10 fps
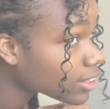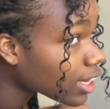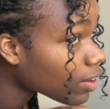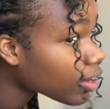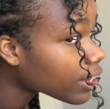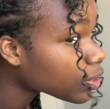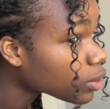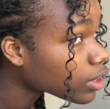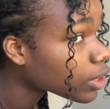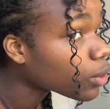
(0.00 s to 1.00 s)
how I
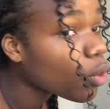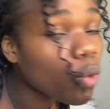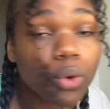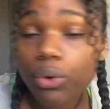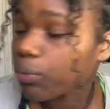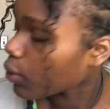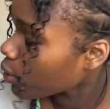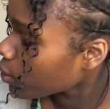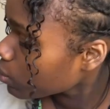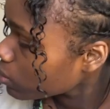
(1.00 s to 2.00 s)
did the
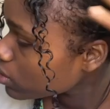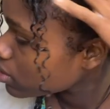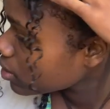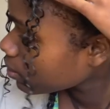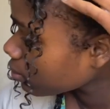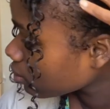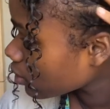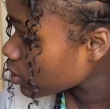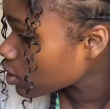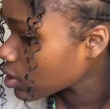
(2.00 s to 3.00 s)
cornrows,
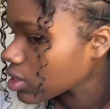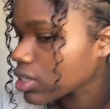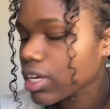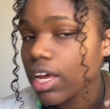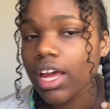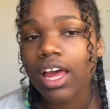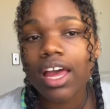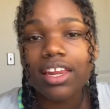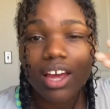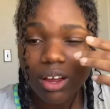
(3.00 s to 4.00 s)
as you can see.
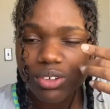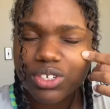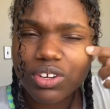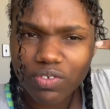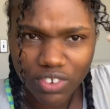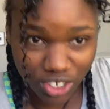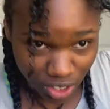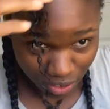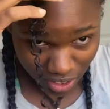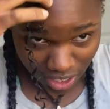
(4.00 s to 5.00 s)
And now I'm just gonna finish
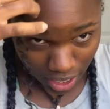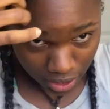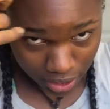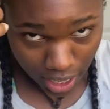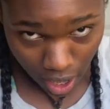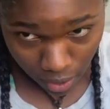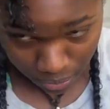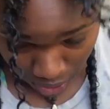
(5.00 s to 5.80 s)
off this hairstyle